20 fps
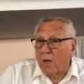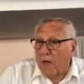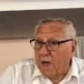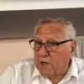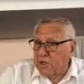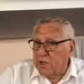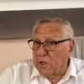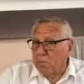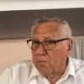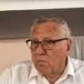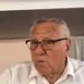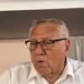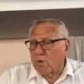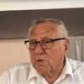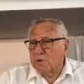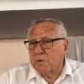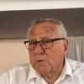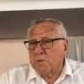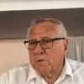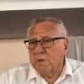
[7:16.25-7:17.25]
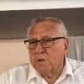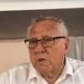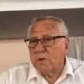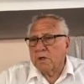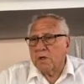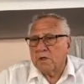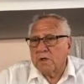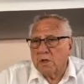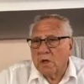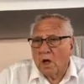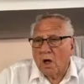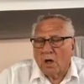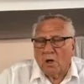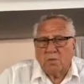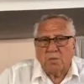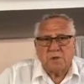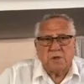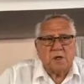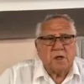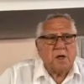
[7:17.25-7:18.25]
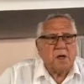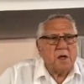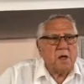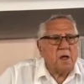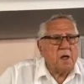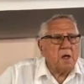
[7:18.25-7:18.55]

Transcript: Asaph wrote some uh, psalms, and,